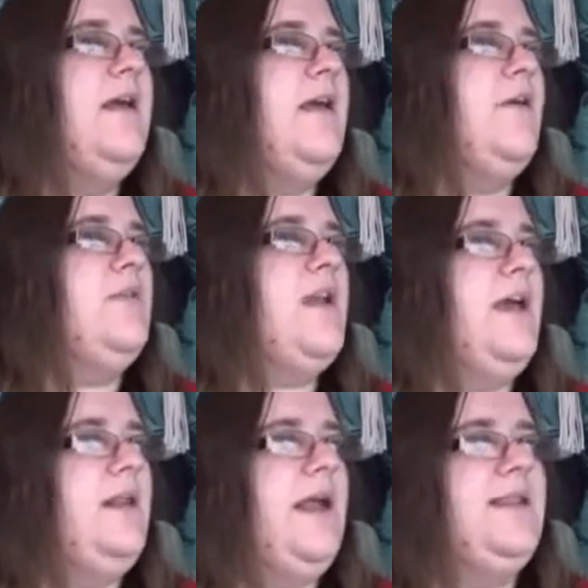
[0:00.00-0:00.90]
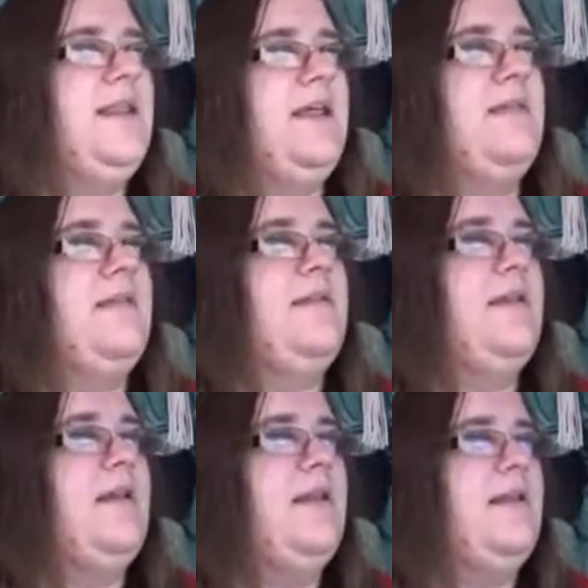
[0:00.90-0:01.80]
It was kind of like this.
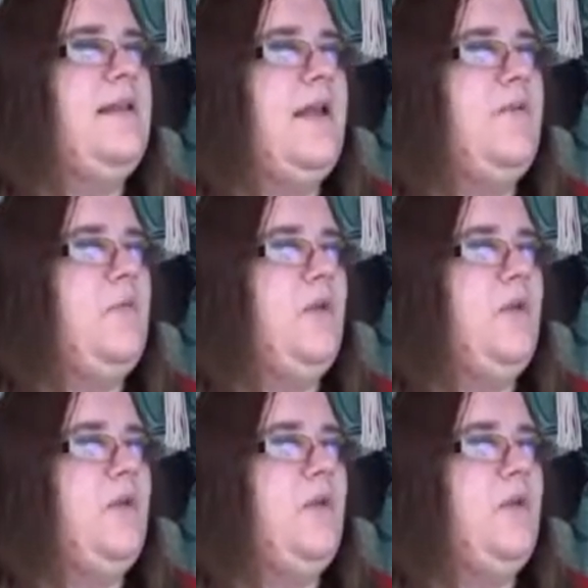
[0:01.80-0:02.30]
I remember